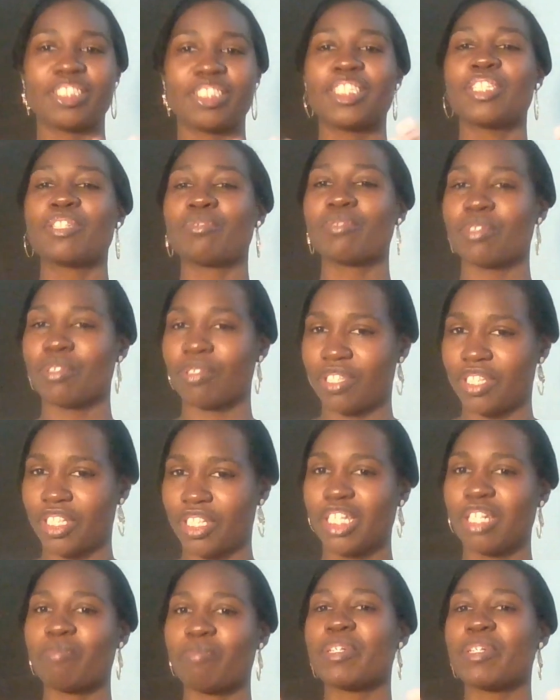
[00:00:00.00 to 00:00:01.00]
general
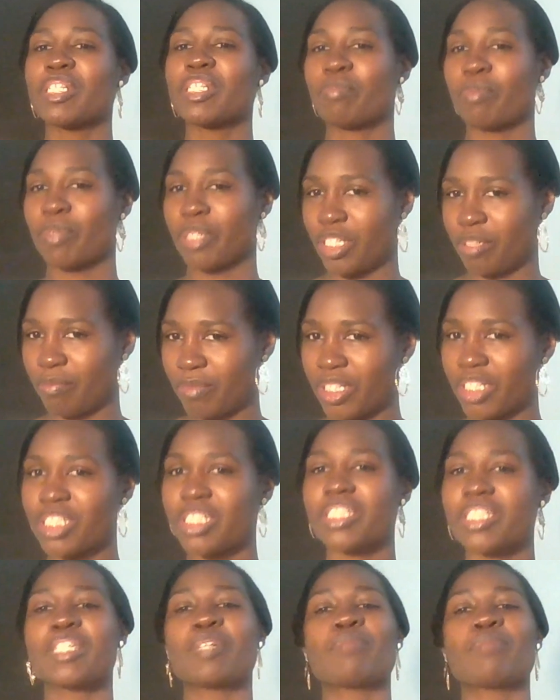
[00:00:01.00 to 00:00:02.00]
theme is pretty much
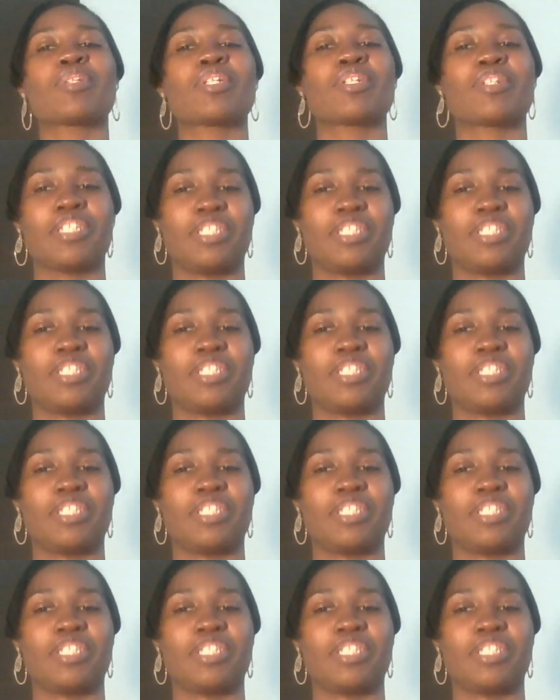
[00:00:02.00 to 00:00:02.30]
similar.